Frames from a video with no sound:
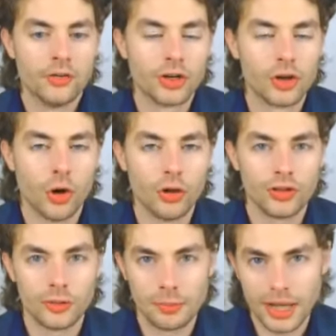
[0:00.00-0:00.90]
recall
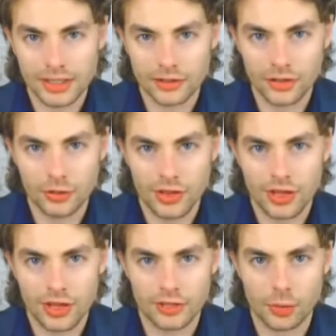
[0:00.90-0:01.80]
that back in
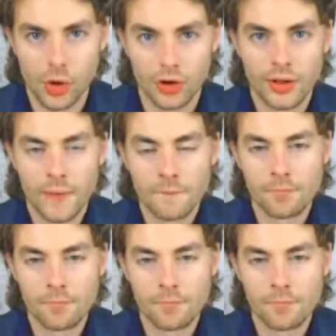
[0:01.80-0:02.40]
2001,